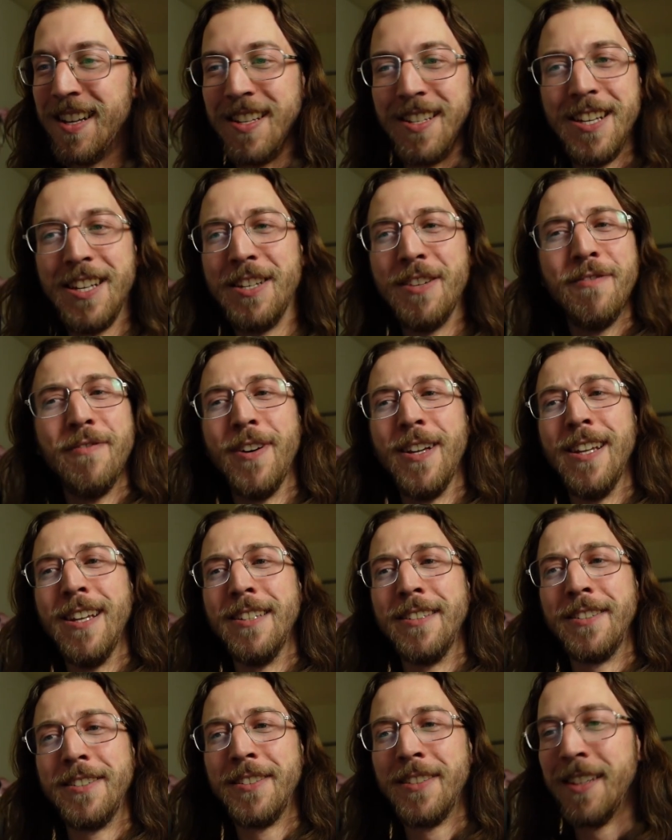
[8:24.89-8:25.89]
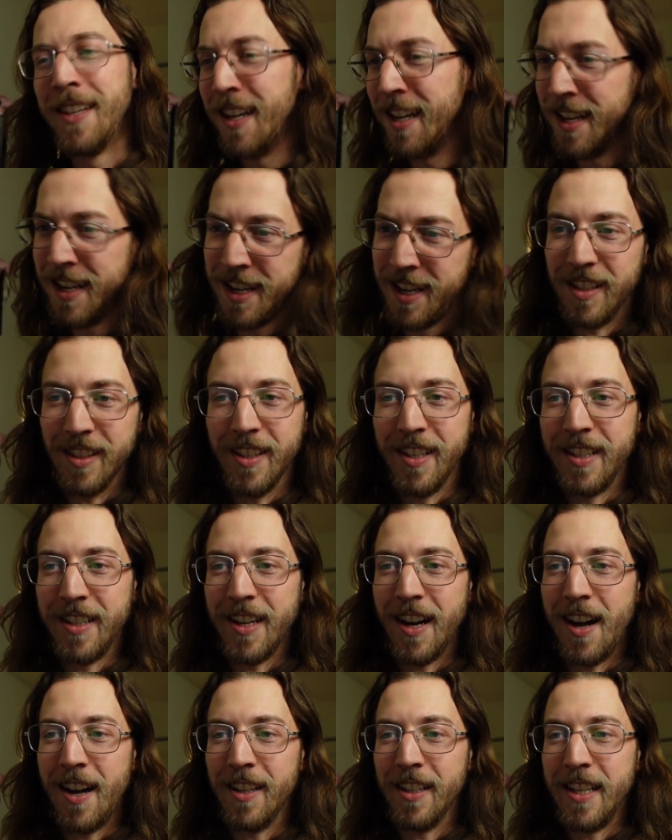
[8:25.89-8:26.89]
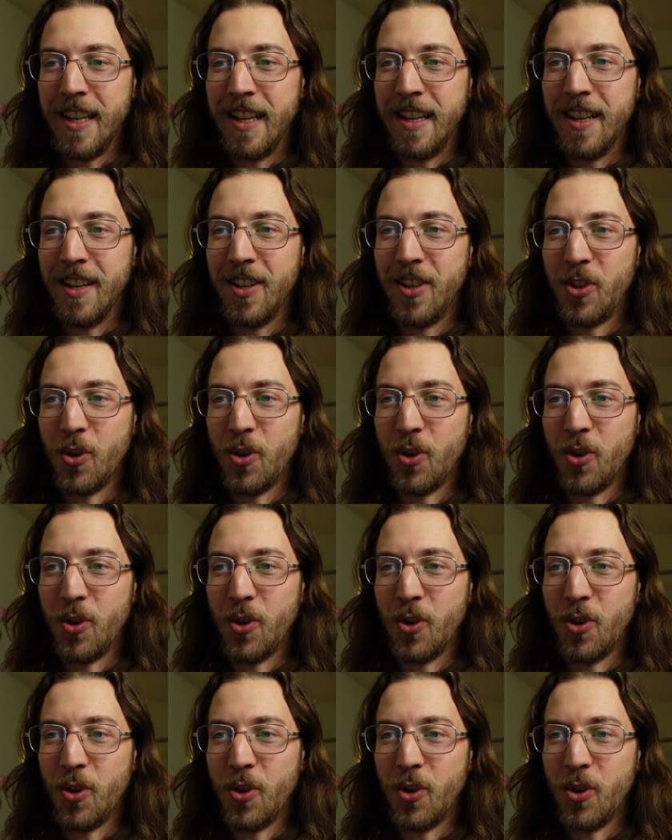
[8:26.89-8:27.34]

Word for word: Titivalus, T'lin Kali,